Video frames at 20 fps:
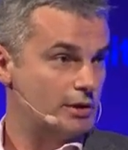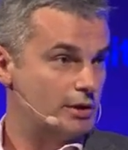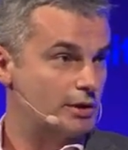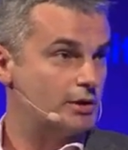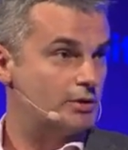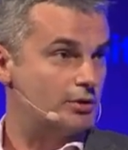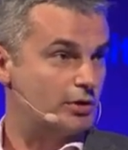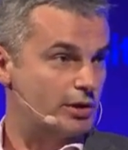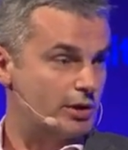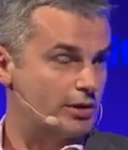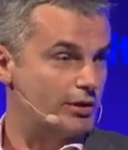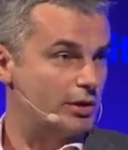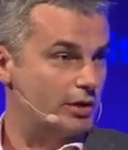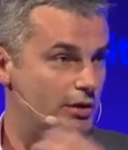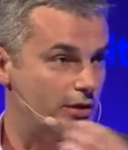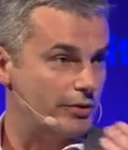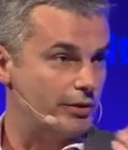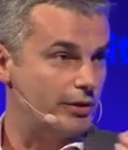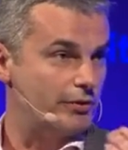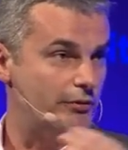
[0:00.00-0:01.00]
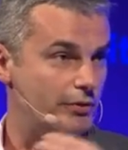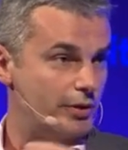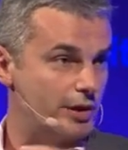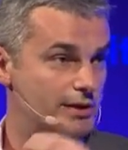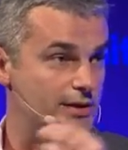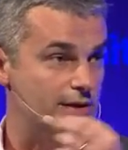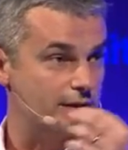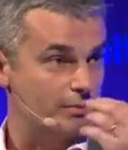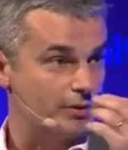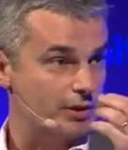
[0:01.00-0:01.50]
So a critical thing for us
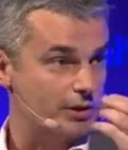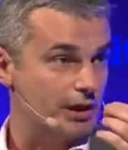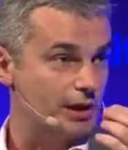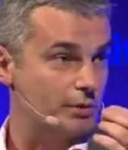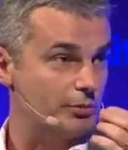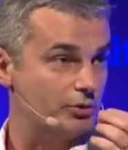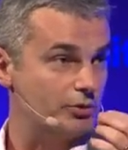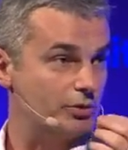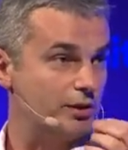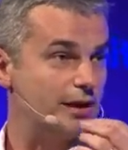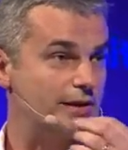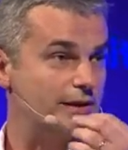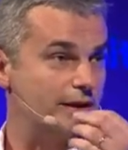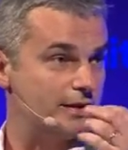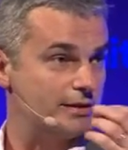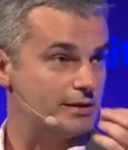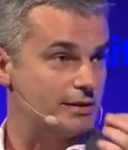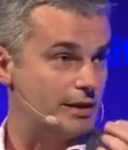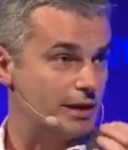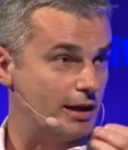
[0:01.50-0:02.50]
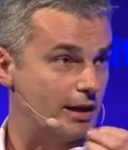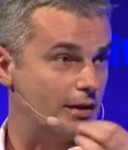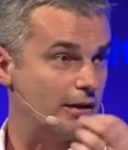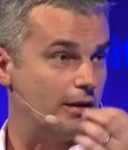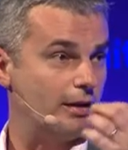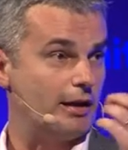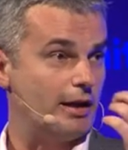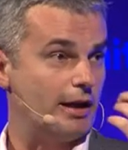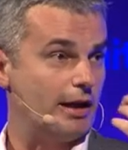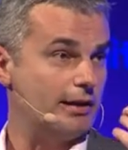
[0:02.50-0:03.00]
is being able to get that scale,
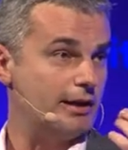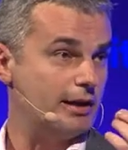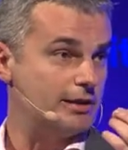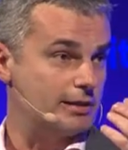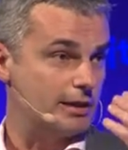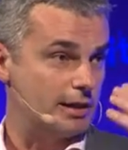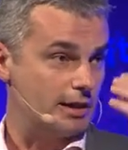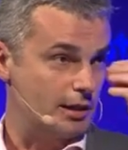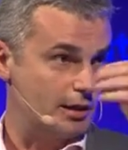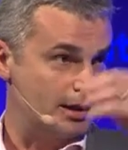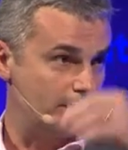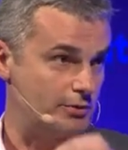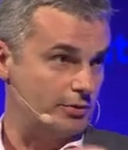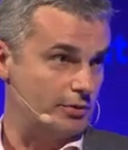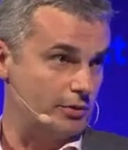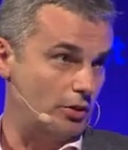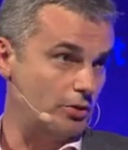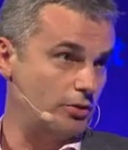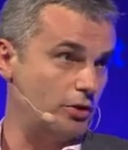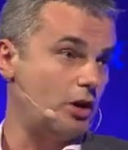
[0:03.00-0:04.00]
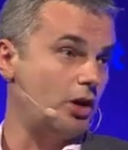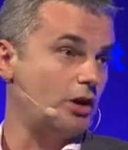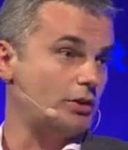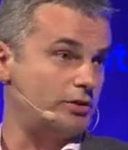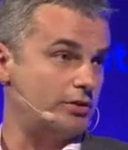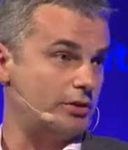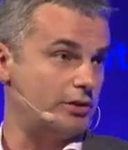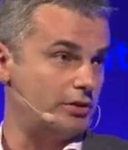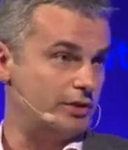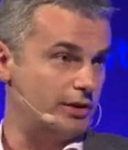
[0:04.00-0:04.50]
and that scale comes with low cost so
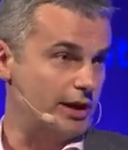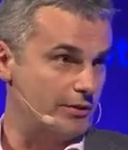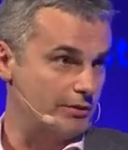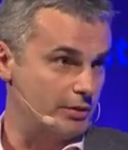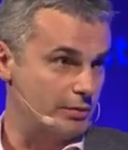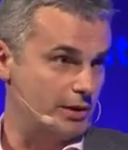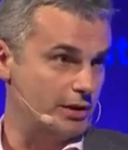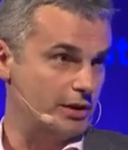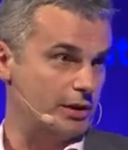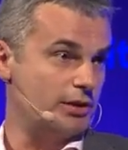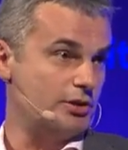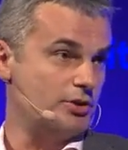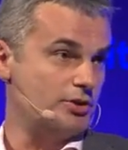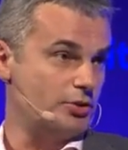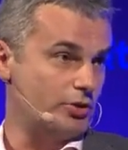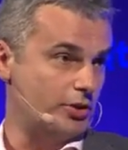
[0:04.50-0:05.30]
that everybody can enjoy